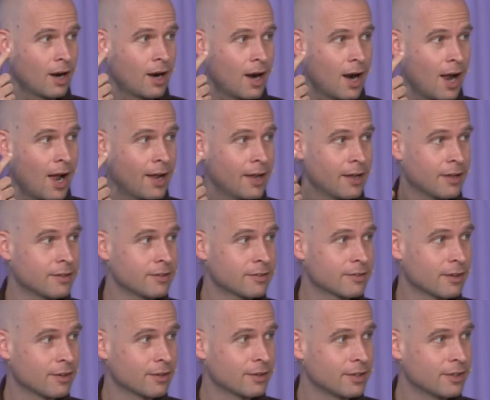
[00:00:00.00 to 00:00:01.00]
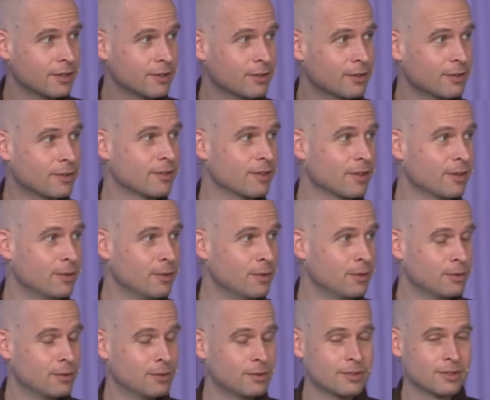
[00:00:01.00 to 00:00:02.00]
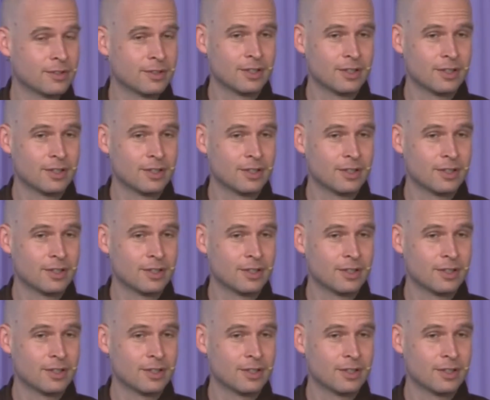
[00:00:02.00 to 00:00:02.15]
eyes, our ears, our nose,